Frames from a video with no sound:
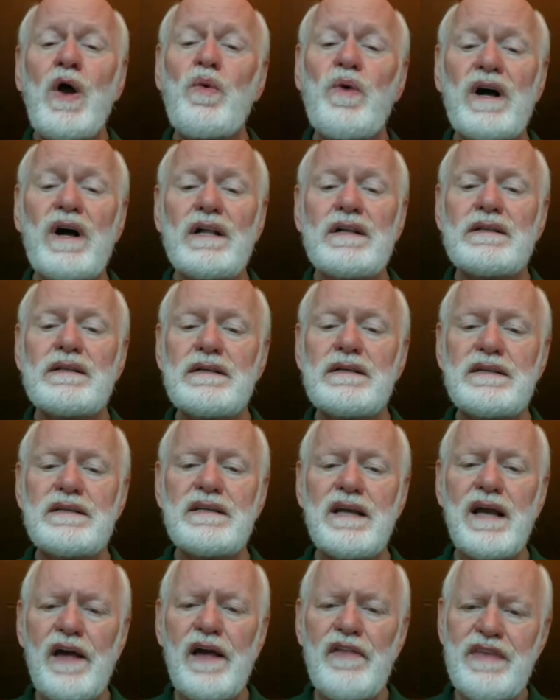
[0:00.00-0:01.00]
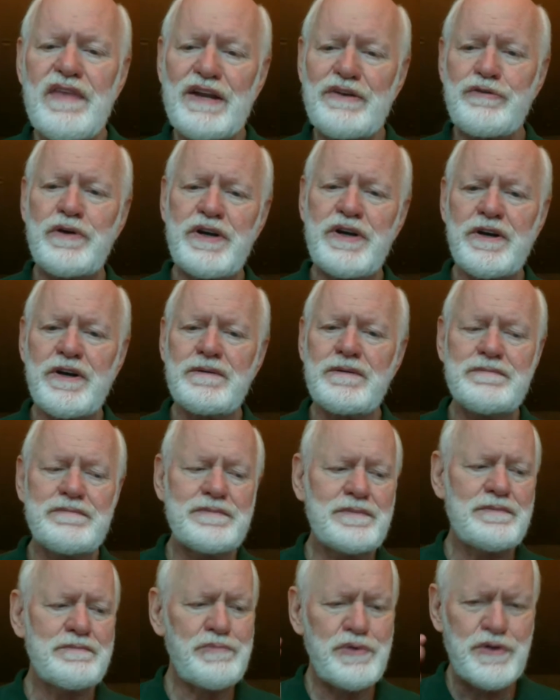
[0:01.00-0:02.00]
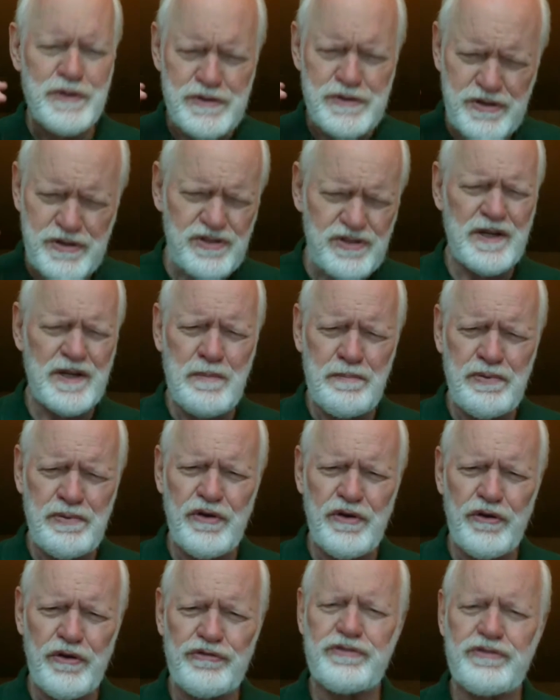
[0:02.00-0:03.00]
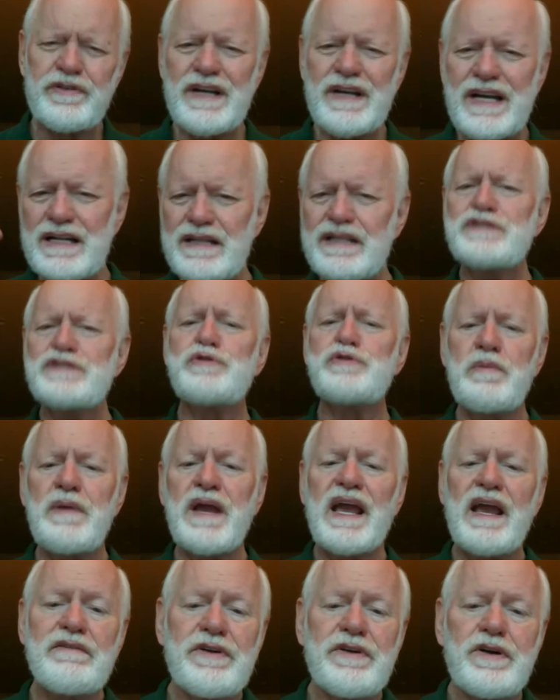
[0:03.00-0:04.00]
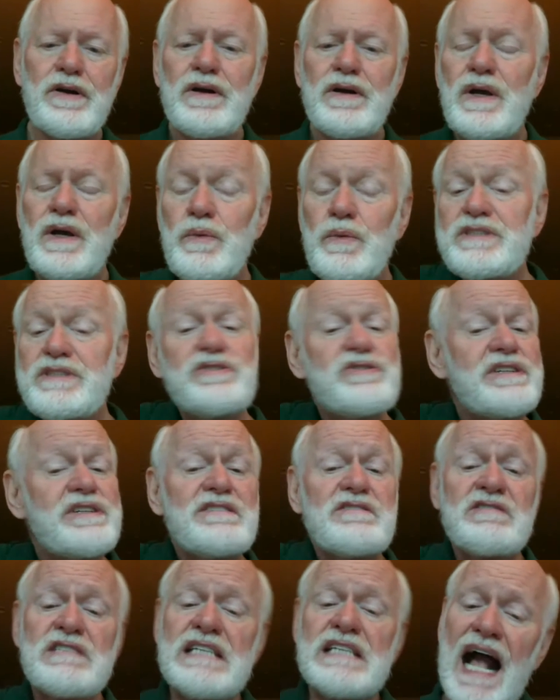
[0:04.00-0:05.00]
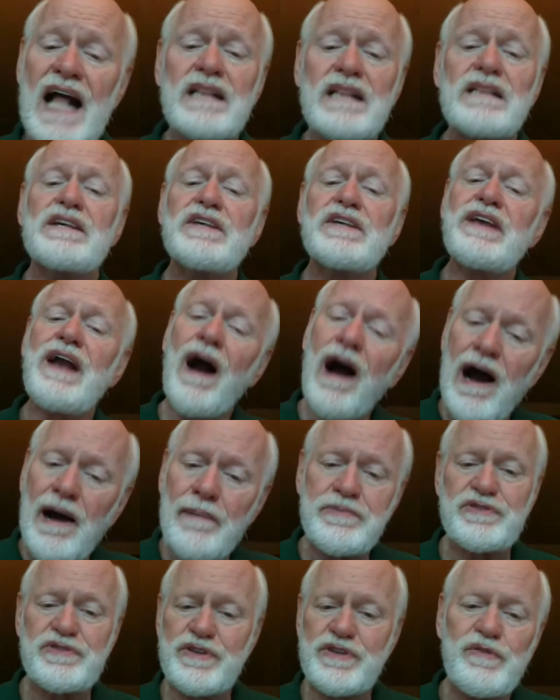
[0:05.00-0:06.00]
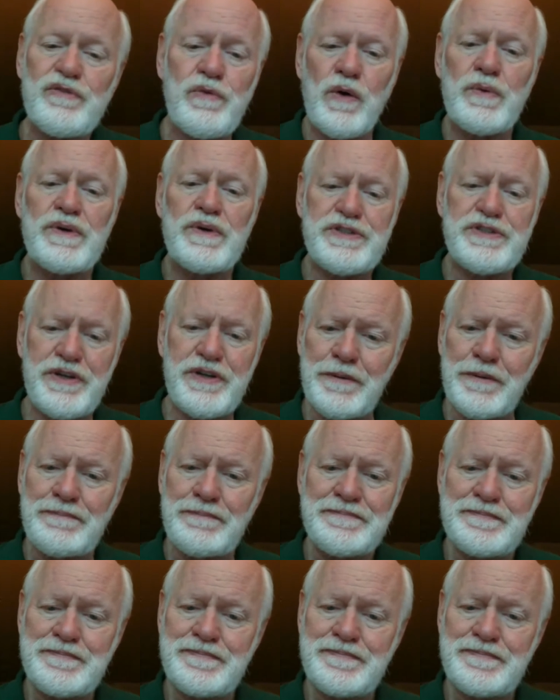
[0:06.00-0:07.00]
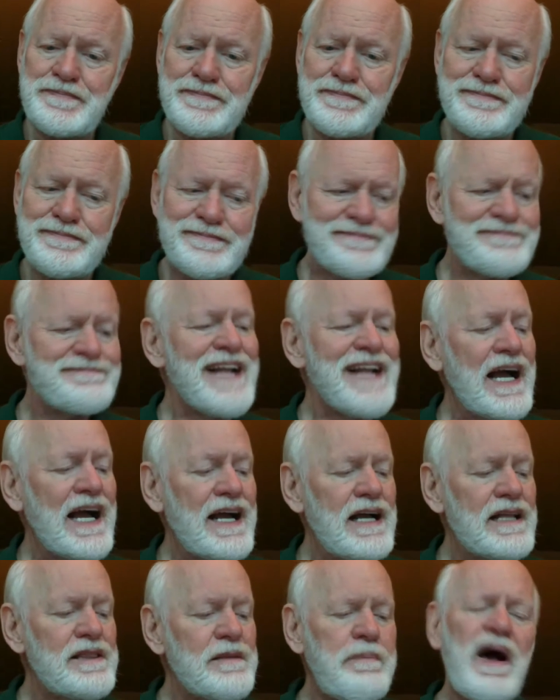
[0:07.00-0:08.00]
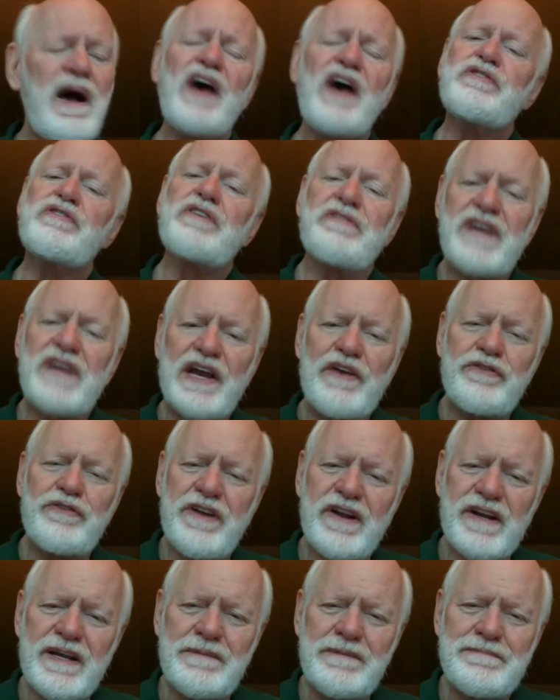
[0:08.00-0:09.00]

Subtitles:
Well, that trigger produces an impulse that leads to behavior, which is exactly the opposite of what we should do. The positive case study.